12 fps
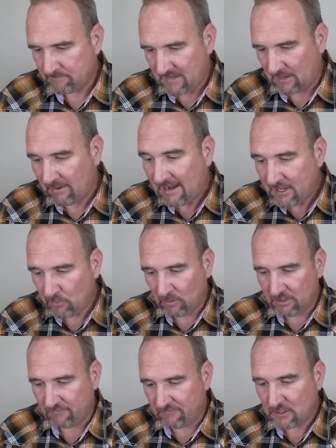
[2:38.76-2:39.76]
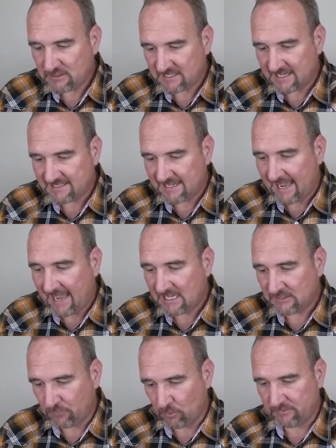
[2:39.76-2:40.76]
Now, right here, one of the first things they
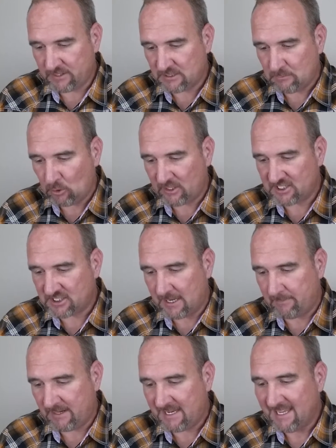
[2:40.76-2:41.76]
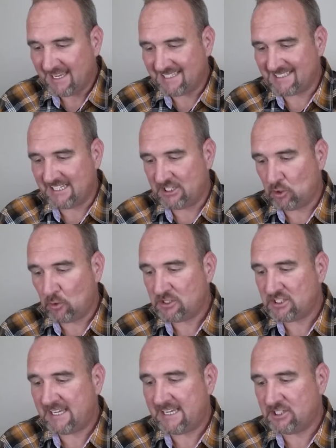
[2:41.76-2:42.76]
ask for with this mortgage company is an
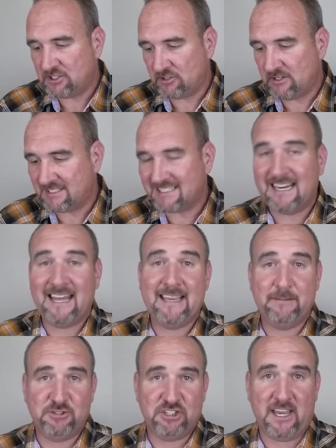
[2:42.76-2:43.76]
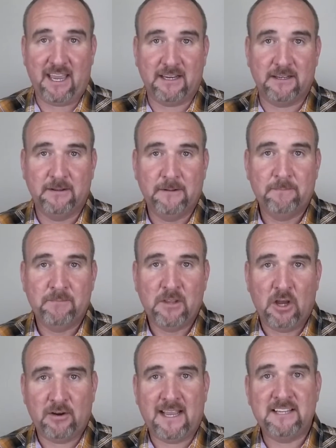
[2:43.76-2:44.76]
endorsed insurance claim check.
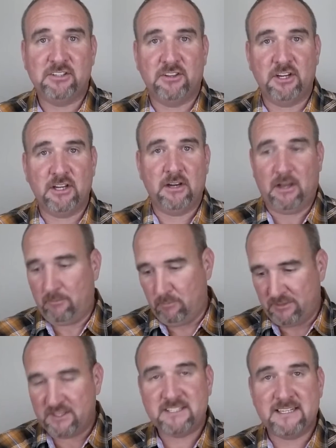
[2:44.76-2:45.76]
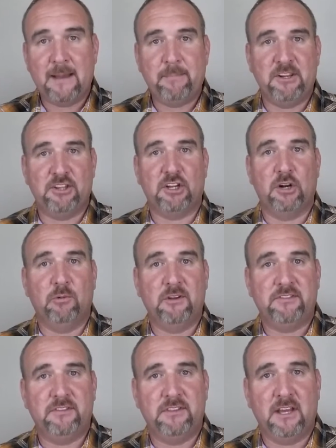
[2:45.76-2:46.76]
Okay, so with this company, they're gonna
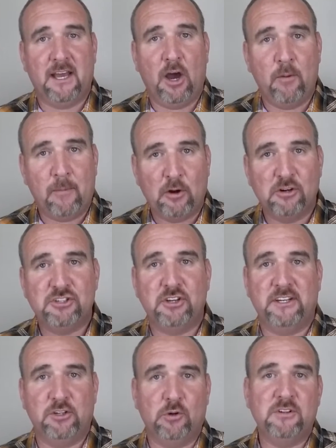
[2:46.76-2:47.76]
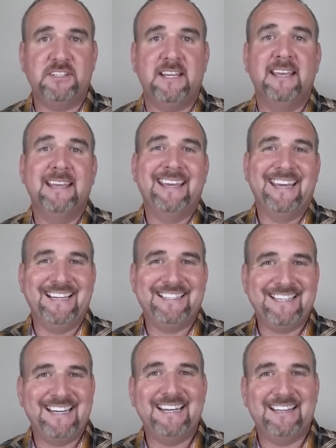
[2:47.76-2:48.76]
want the homeowner to endorse it and
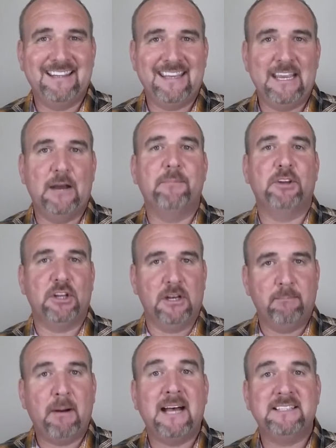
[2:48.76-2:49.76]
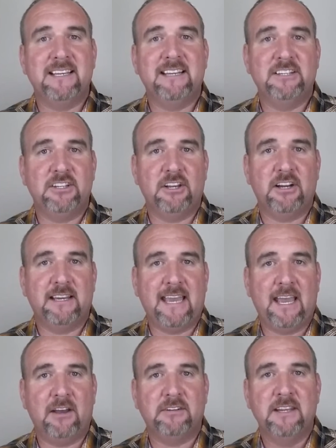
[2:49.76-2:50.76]
send it to them. They're gonna deposit into their
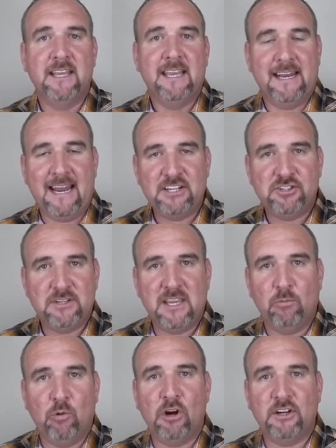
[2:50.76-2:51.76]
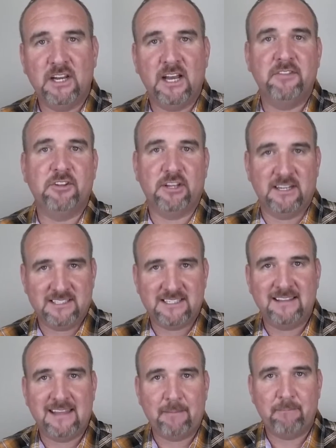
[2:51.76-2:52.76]
account, and as you get work done, they're gonna
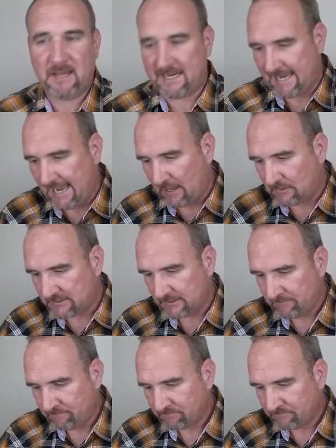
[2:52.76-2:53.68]
send that money out.